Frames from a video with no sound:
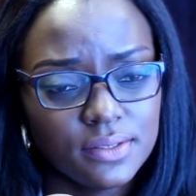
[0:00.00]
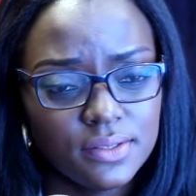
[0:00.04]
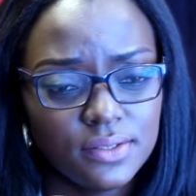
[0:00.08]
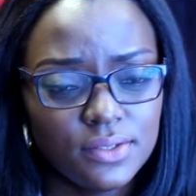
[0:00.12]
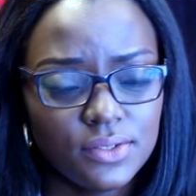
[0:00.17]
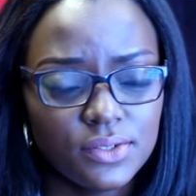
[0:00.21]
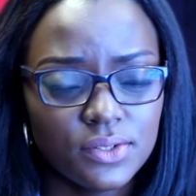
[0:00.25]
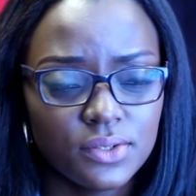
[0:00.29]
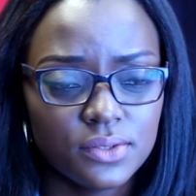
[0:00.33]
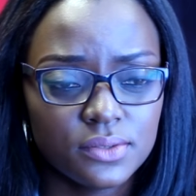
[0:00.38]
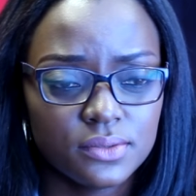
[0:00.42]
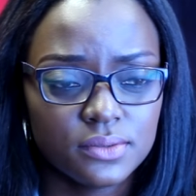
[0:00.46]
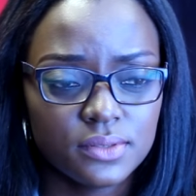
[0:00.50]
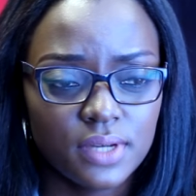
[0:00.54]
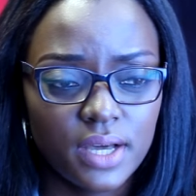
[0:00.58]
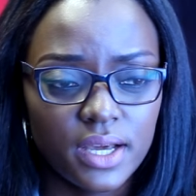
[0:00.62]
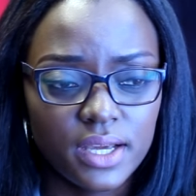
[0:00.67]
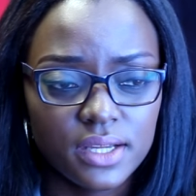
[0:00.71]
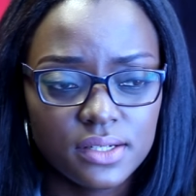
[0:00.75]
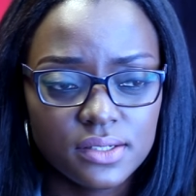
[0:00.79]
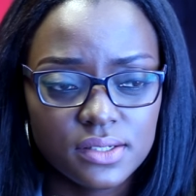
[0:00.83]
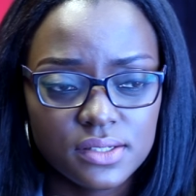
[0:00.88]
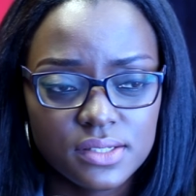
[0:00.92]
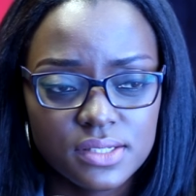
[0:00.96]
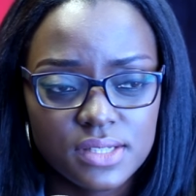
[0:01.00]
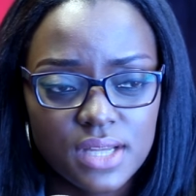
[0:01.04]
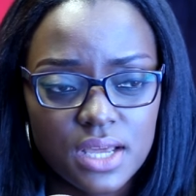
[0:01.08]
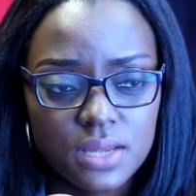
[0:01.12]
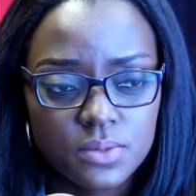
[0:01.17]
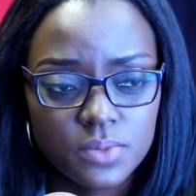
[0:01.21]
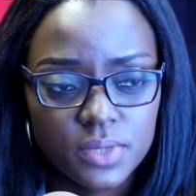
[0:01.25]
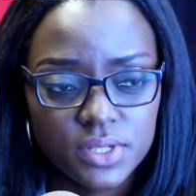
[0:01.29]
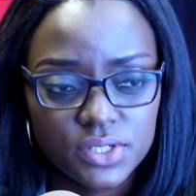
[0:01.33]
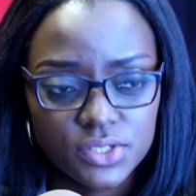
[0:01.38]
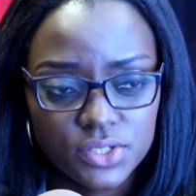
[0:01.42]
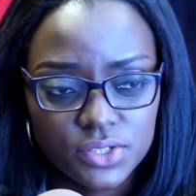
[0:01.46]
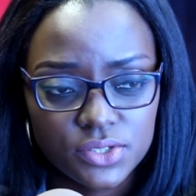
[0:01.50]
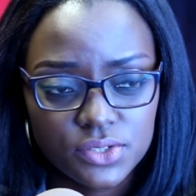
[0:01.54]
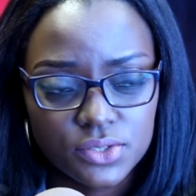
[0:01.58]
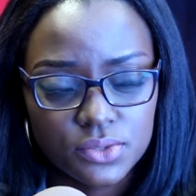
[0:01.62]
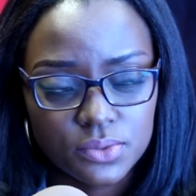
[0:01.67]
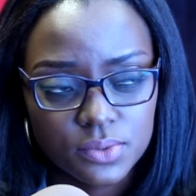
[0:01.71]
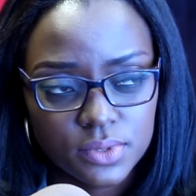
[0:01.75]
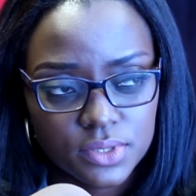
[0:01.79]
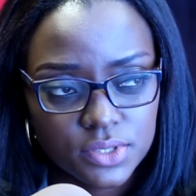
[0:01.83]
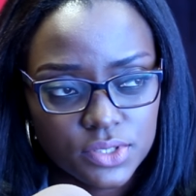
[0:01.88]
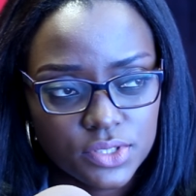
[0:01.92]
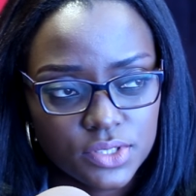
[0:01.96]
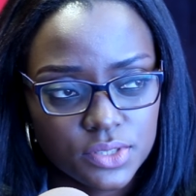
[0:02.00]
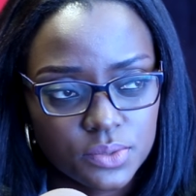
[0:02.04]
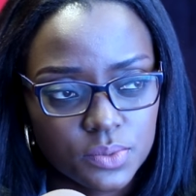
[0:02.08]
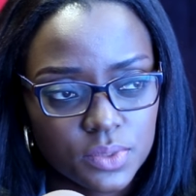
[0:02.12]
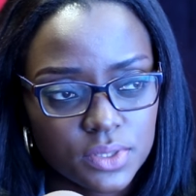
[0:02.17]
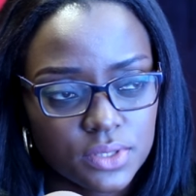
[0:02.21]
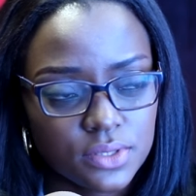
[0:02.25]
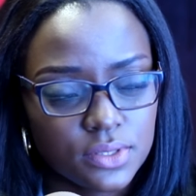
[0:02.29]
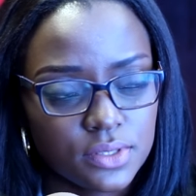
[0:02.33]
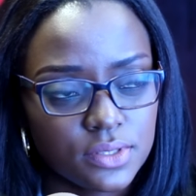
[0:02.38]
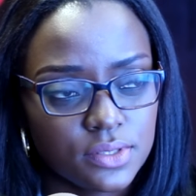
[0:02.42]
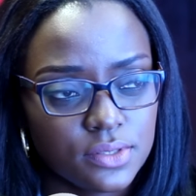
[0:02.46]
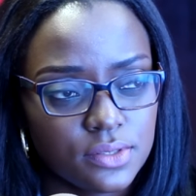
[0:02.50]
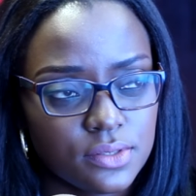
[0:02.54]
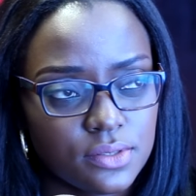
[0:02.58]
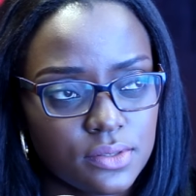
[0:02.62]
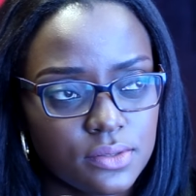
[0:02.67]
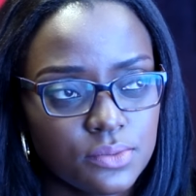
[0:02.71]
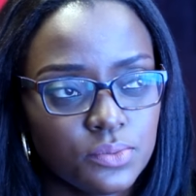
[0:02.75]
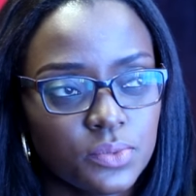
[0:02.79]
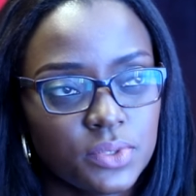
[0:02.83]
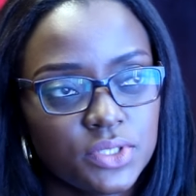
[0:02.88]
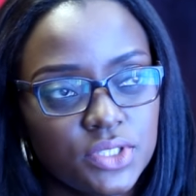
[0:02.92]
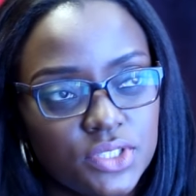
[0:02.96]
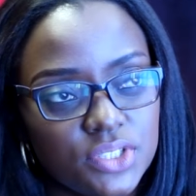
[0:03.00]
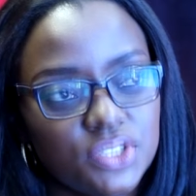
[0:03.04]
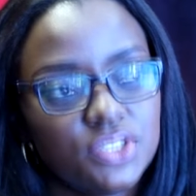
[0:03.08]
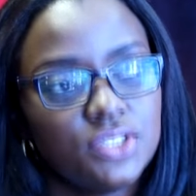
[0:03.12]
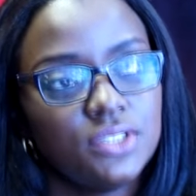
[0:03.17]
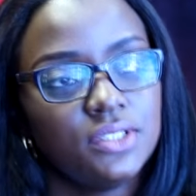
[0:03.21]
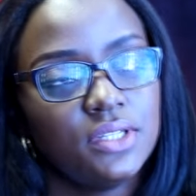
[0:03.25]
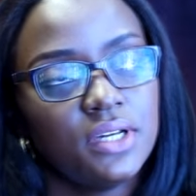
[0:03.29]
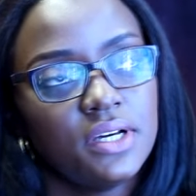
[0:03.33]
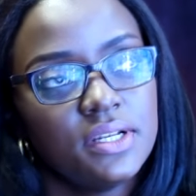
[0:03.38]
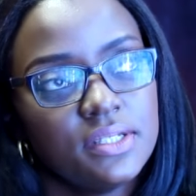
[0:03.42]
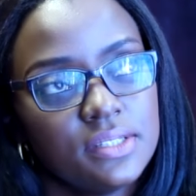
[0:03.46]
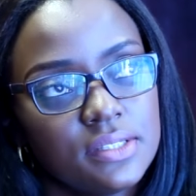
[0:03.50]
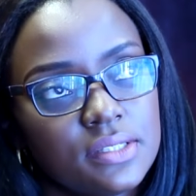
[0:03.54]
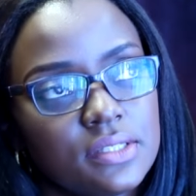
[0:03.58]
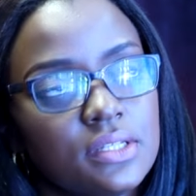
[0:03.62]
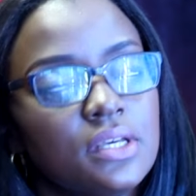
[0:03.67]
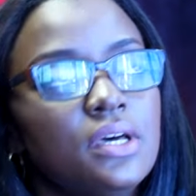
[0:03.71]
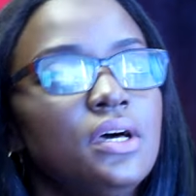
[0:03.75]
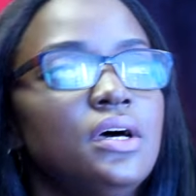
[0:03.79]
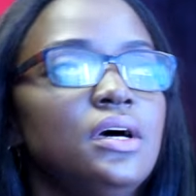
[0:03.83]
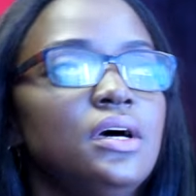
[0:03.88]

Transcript: You know, I understand why she do what she want, what she does.